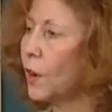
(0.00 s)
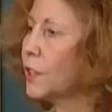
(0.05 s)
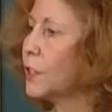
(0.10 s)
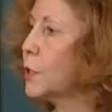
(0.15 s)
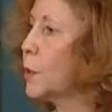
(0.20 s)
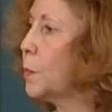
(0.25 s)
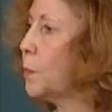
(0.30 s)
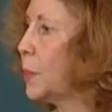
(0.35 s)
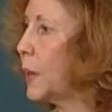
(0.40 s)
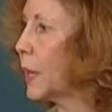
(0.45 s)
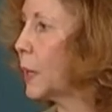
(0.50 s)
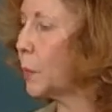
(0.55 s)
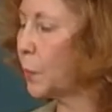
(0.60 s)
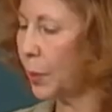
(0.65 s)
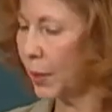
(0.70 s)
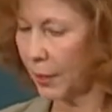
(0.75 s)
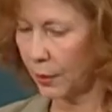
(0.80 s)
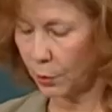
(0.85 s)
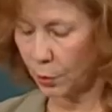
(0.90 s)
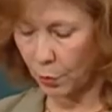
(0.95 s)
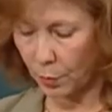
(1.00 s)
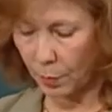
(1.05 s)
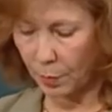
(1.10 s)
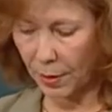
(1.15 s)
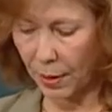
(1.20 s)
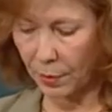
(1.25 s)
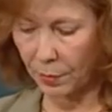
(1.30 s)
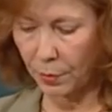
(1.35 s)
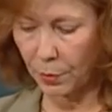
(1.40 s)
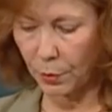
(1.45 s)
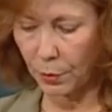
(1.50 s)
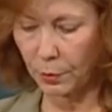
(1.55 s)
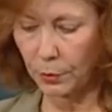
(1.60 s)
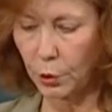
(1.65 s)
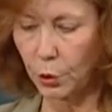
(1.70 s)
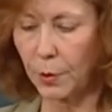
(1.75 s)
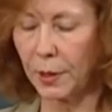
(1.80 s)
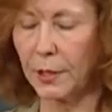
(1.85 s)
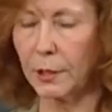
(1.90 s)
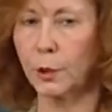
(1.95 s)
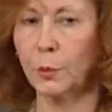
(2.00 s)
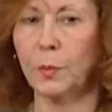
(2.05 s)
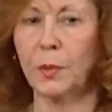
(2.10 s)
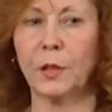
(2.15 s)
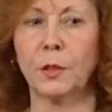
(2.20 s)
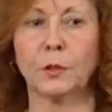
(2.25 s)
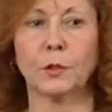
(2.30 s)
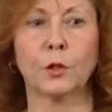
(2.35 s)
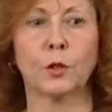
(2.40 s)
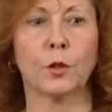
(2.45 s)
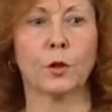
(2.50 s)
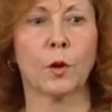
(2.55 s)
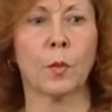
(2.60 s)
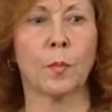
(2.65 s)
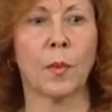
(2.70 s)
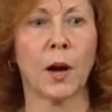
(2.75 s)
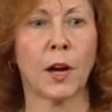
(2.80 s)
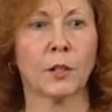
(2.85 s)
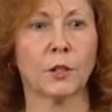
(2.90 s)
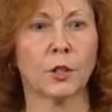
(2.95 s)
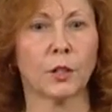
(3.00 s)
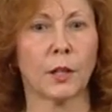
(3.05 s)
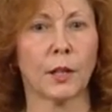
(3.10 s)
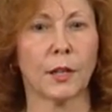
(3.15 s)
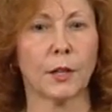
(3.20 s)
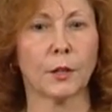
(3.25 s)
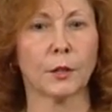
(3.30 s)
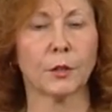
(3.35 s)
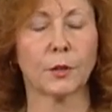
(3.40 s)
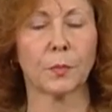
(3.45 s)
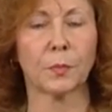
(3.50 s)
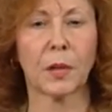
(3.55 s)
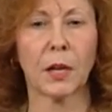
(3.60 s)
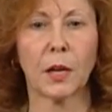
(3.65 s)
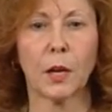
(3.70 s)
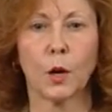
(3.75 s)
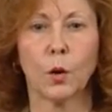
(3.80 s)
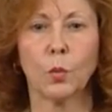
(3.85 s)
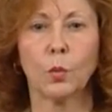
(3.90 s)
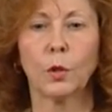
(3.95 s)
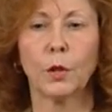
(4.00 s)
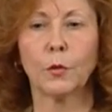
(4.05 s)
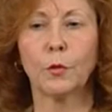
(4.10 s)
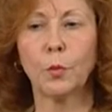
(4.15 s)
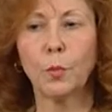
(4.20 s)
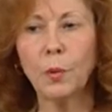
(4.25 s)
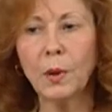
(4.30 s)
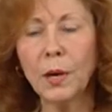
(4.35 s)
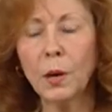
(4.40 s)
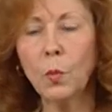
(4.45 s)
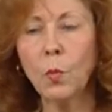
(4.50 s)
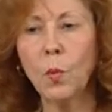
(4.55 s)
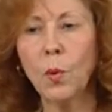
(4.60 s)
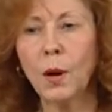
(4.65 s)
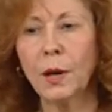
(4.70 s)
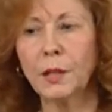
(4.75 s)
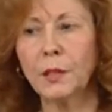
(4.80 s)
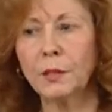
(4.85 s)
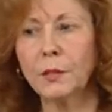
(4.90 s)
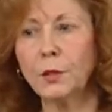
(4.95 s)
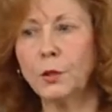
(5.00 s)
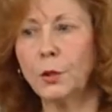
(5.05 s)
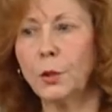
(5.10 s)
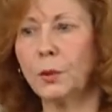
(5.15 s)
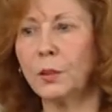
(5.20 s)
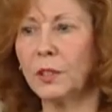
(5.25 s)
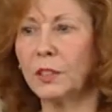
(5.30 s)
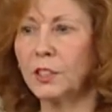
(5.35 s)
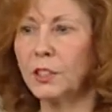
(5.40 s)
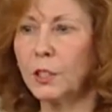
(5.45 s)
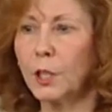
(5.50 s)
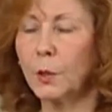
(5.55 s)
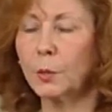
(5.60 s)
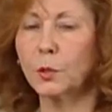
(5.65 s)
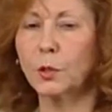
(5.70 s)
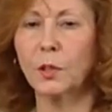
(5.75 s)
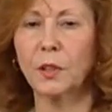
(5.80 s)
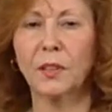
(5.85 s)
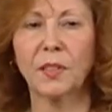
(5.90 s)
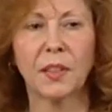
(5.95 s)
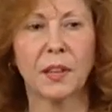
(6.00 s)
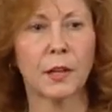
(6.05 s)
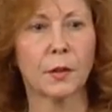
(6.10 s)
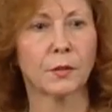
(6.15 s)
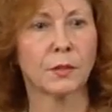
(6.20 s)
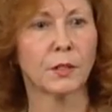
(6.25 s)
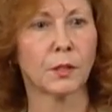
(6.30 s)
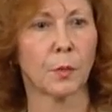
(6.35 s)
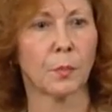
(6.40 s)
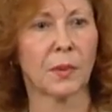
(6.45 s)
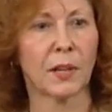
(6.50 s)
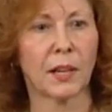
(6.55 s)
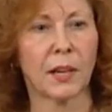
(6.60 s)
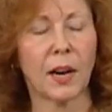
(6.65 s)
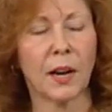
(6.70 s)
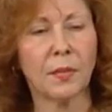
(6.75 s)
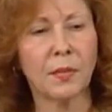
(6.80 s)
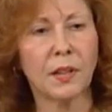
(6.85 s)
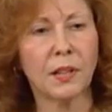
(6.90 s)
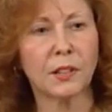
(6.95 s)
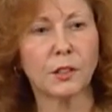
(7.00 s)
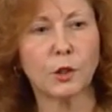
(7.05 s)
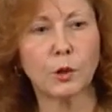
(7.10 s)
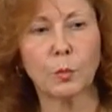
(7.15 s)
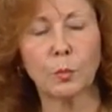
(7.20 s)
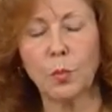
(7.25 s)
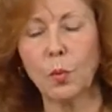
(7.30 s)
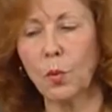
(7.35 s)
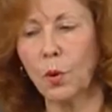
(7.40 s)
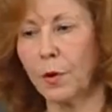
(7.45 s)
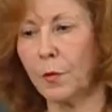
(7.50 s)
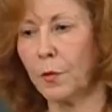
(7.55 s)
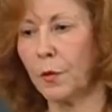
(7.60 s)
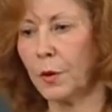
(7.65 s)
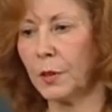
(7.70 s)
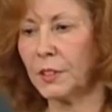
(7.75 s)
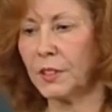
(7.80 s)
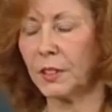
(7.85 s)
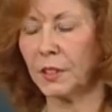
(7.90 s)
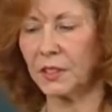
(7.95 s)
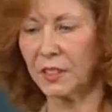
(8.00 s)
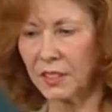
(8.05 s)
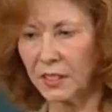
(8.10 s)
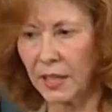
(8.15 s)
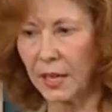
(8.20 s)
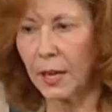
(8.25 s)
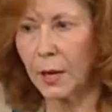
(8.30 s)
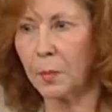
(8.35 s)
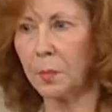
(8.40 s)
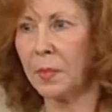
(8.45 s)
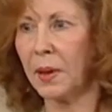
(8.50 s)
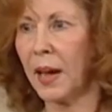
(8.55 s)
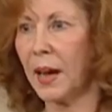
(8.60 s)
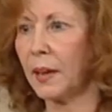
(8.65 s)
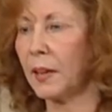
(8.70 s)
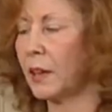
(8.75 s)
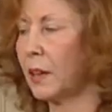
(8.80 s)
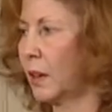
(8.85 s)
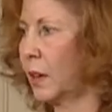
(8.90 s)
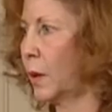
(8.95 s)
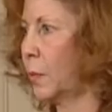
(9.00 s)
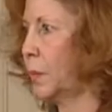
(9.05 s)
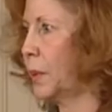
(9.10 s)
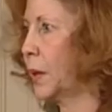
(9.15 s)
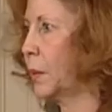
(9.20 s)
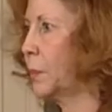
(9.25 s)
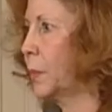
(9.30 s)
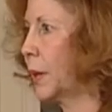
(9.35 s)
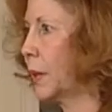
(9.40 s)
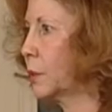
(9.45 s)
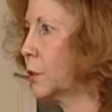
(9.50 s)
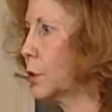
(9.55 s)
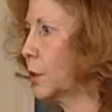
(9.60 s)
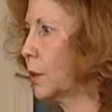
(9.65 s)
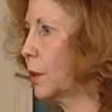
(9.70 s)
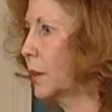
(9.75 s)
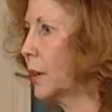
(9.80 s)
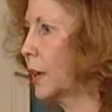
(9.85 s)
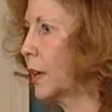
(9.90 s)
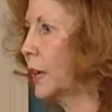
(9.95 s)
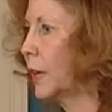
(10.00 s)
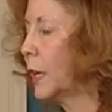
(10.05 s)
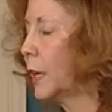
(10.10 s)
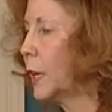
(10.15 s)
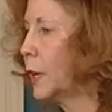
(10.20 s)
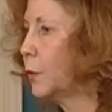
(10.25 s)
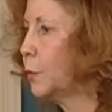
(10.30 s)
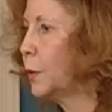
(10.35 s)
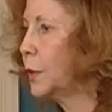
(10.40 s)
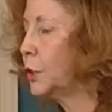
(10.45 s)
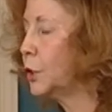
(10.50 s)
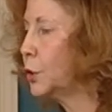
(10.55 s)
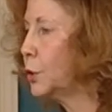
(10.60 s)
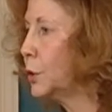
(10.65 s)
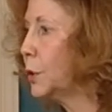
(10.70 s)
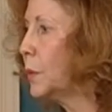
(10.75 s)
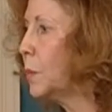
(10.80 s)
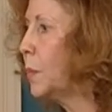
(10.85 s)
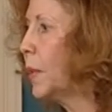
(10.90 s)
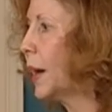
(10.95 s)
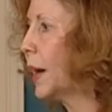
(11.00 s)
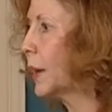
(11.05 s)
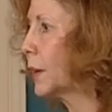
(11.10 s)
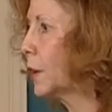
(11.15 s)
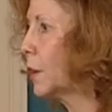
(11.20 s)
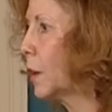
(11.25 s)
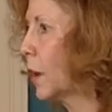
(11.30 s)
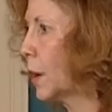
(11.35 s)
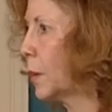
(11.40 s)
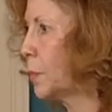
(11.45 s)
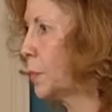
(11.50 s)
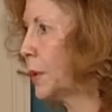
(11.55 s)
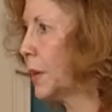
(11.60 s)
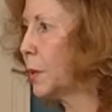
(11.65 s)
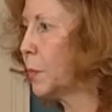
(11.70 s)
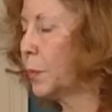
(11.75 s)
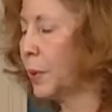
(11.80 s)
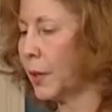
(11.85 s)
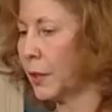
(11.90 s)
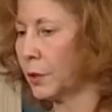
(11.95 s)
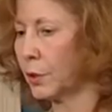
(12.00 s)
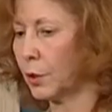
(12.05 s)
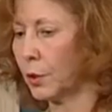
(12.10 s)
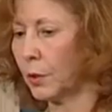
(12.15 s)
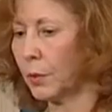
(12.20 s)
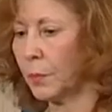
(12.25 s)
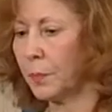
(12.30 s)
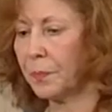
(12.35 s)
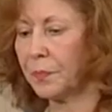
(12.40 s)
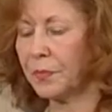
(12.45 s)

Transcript: is the big picture about neurotransmitters and neuromodulators? Well, if we wanted to conceptually think of something, and I think it's important for us to stand back and get a big picture. If we stood back and got a big picture,